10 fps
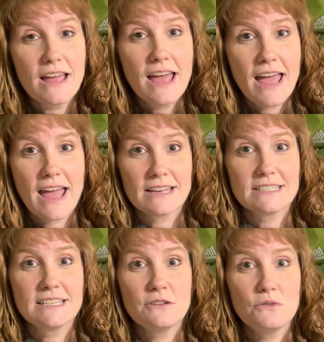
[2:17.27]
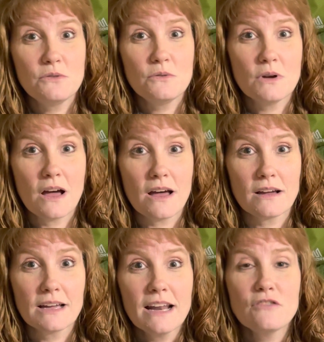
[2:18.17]
and to
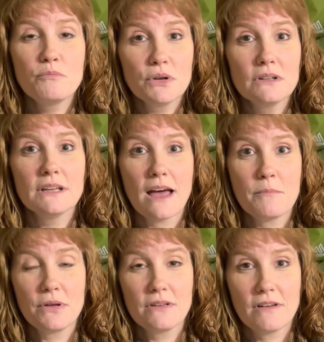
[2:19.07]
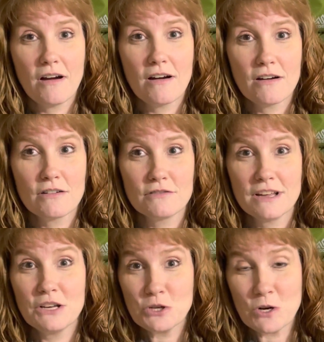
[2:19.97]
kind of build up our
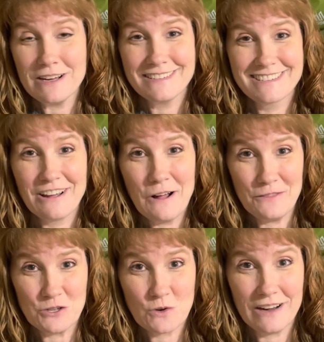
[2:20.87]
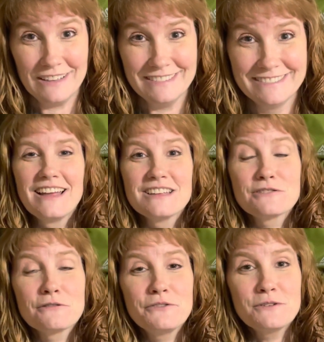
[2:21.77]
endurance on the trail.
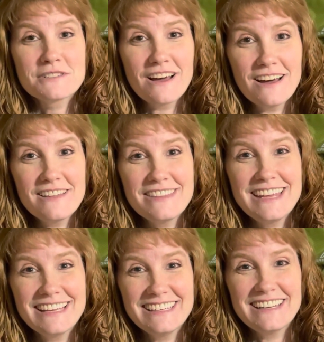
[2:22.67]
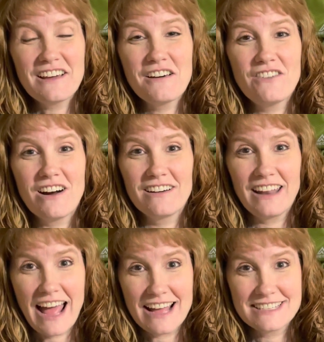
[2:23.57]
So if you saw the end of our
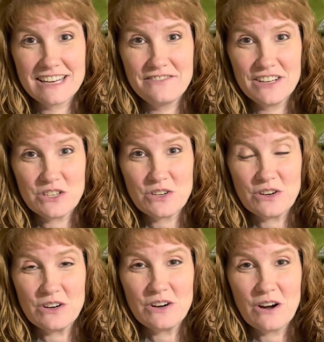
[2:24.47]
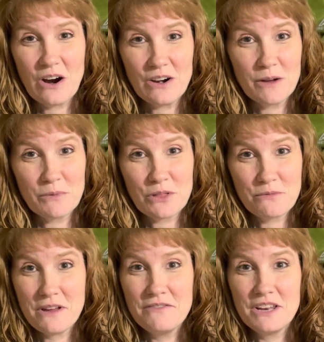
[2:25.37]
last adventure, our number
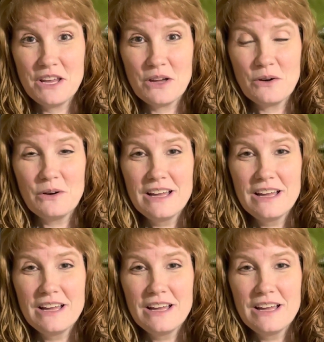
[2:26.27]
3 video,